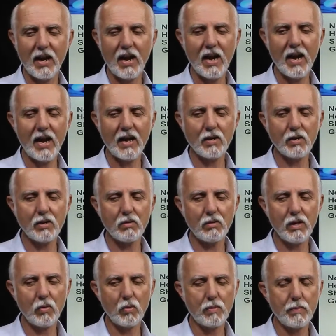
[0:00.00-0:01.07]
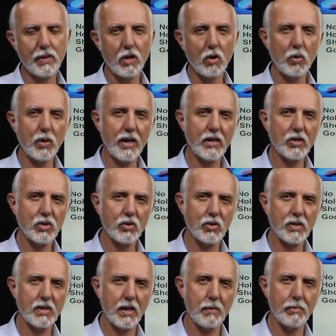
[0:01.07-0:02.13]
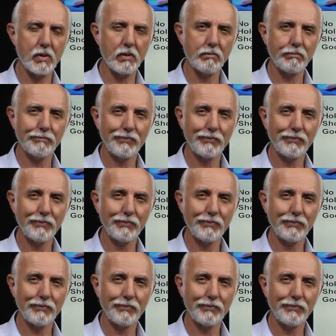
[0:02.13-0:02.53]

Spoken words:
and it would be okay to double,